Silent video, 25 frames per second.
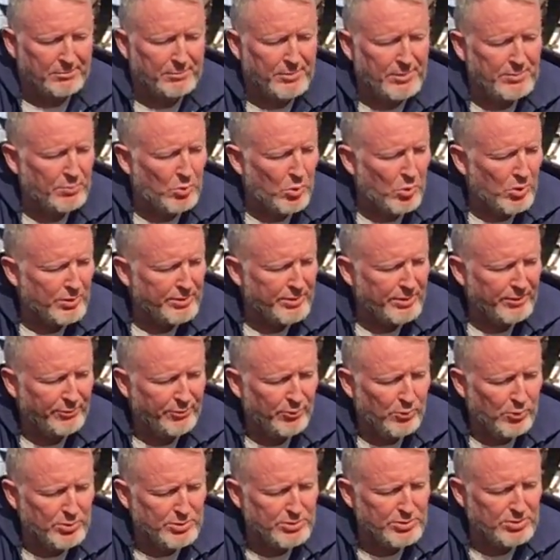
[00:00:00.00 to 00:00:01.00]
When more than
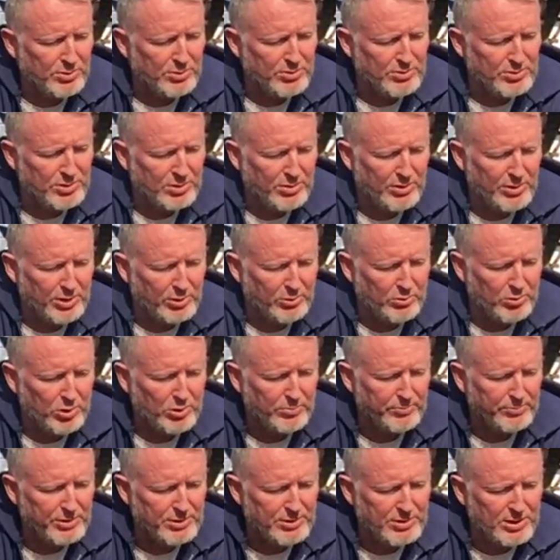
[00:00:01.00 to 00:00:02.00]
4 students are in a
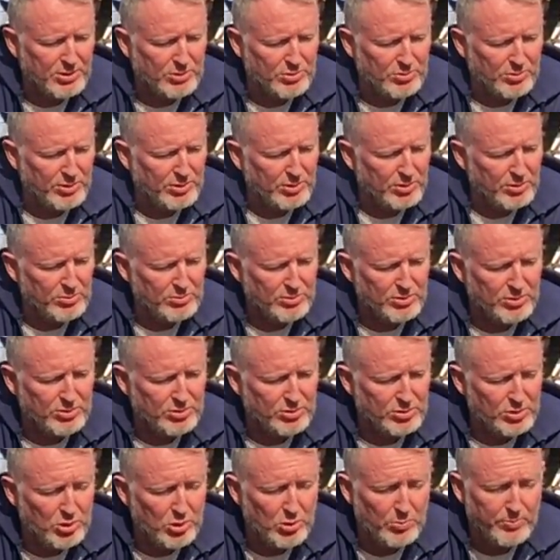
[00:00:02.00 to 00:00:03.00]
group, the teacher
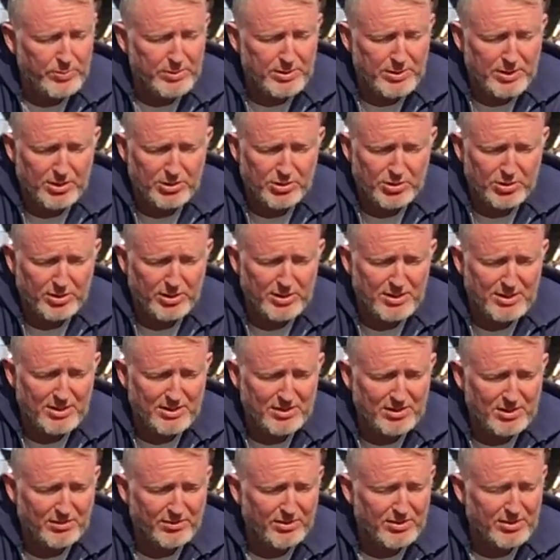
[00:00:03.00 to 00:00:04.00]
introduces 2 potentially
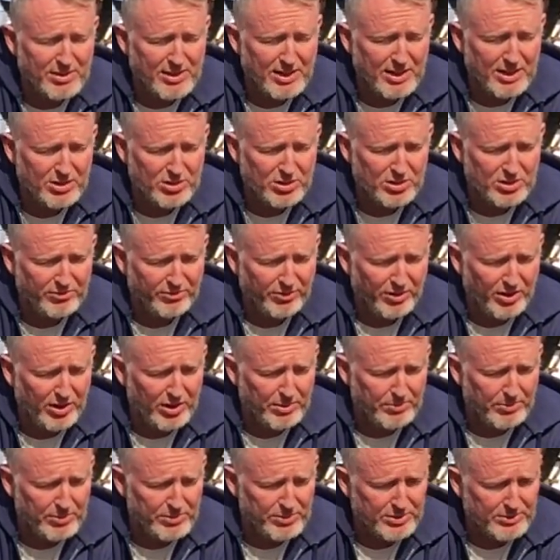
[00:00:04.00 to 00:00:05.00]
disadvantageous
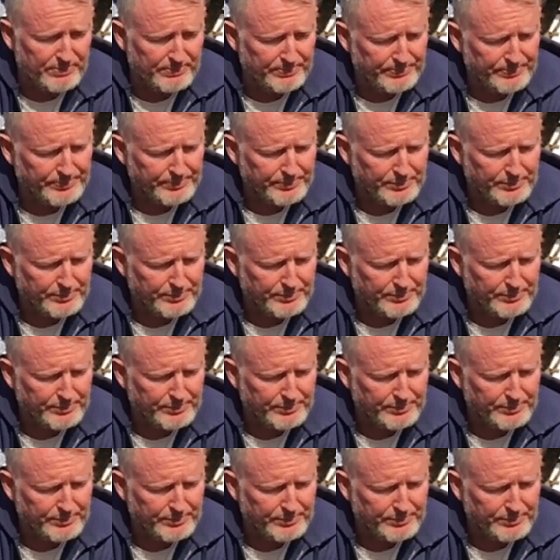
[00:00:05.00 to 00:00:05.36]
variables.